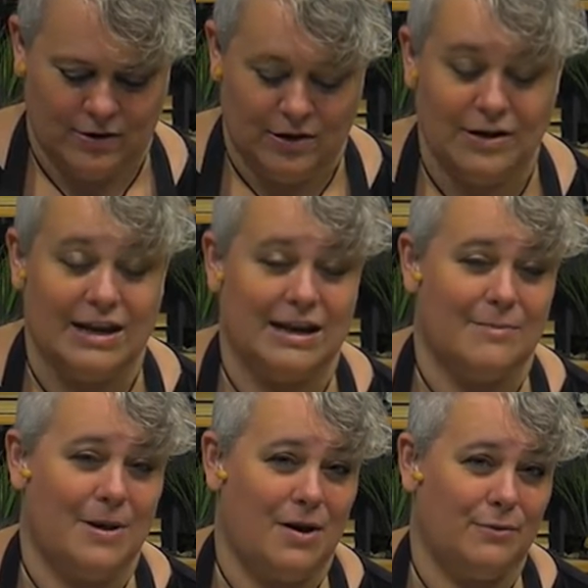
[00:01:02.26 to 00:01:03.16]
You need
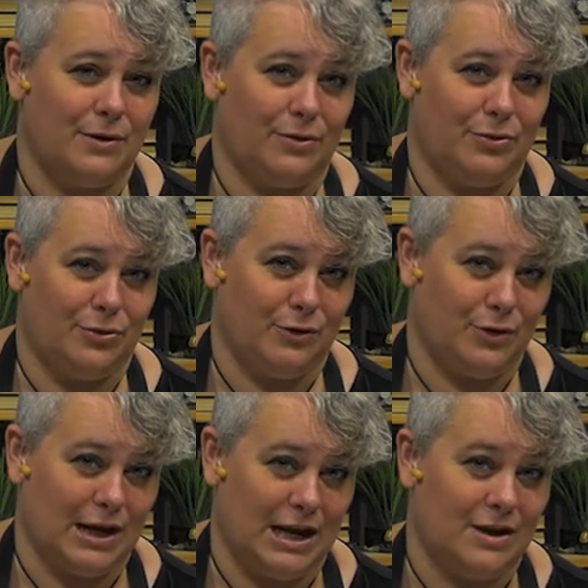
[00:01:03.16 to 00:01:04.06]
about
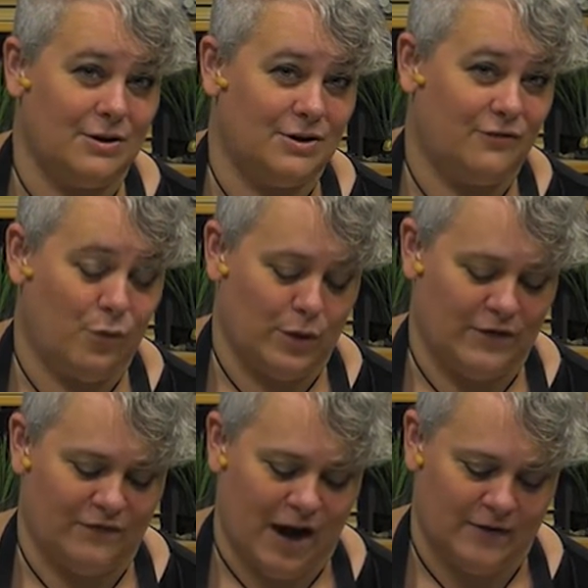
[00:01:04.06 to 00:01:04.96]
thirty to
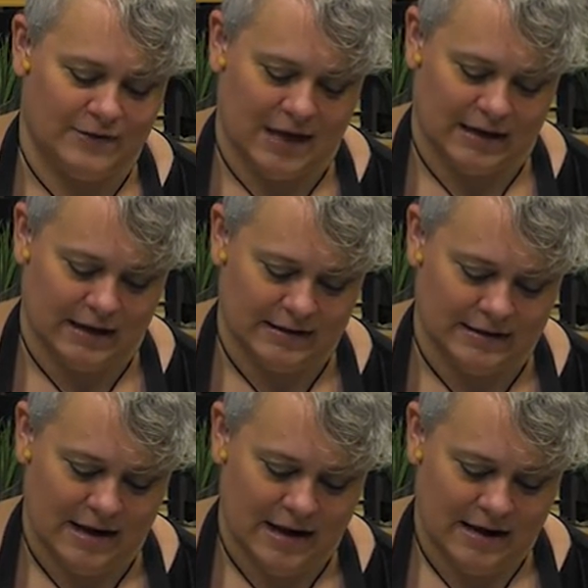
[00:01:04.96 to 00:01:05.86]
forty-five
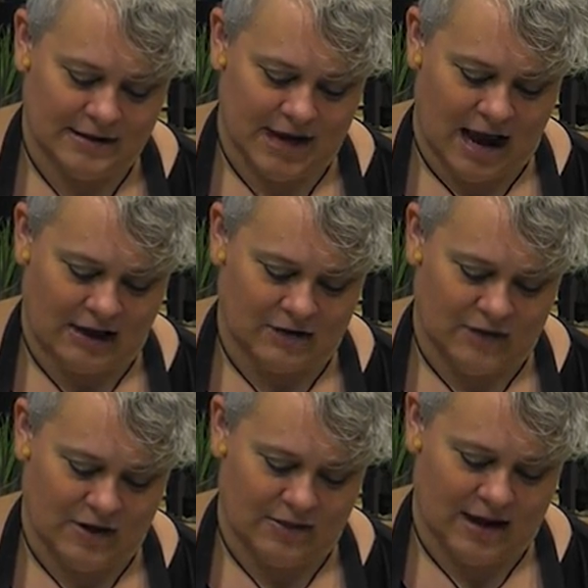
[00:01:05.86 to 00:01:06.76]
seconds to
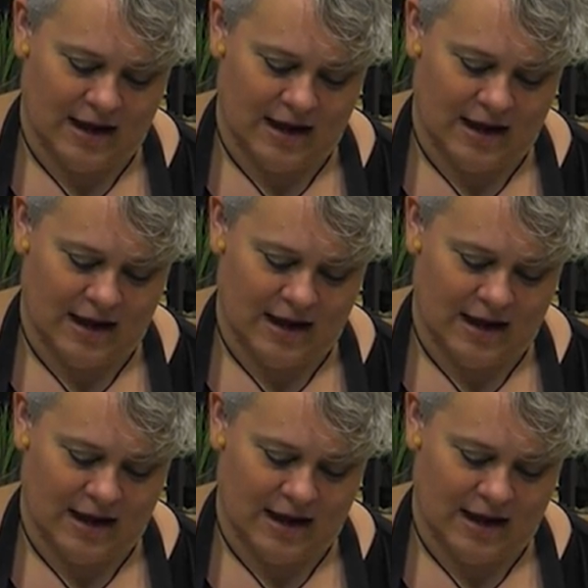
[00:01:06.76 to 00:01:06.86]
activate